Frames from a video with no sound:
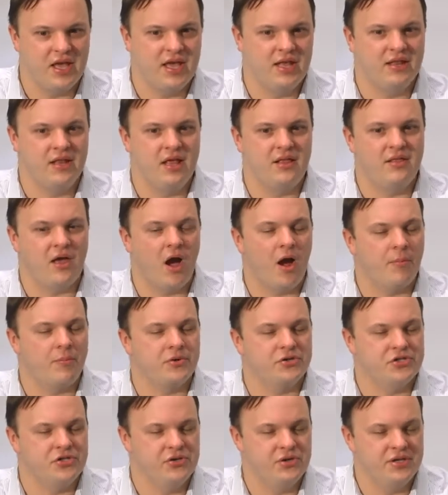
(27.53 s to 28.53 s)
and
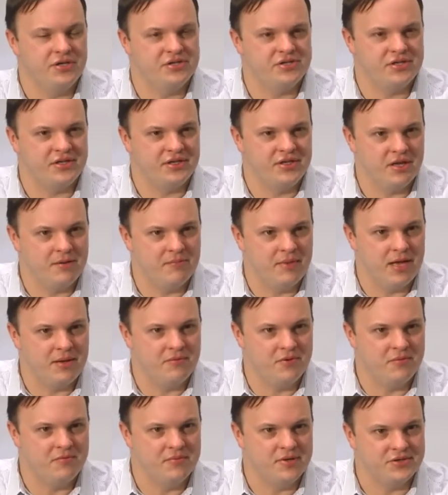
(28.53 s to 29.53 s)
opportunities that they may
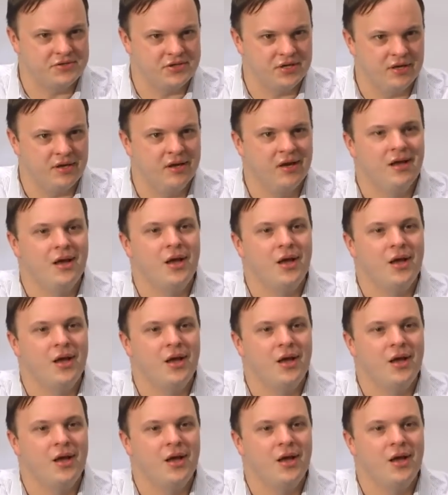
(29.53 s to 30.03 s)
be missing.